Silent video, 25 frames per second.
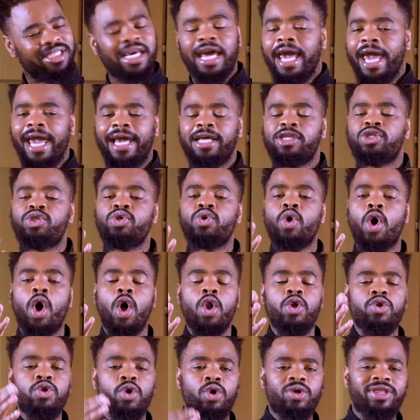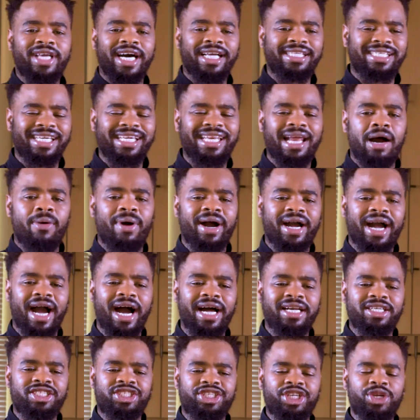As you all know that in our
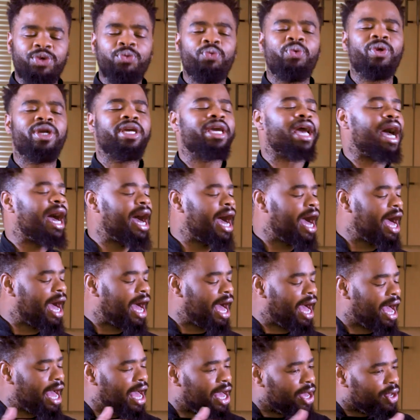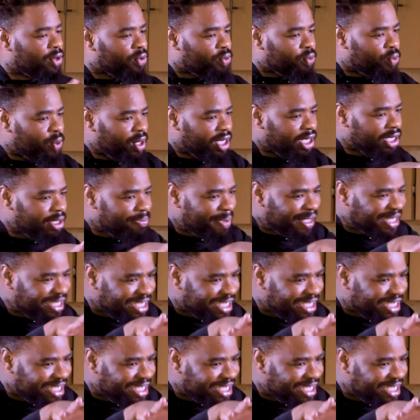country but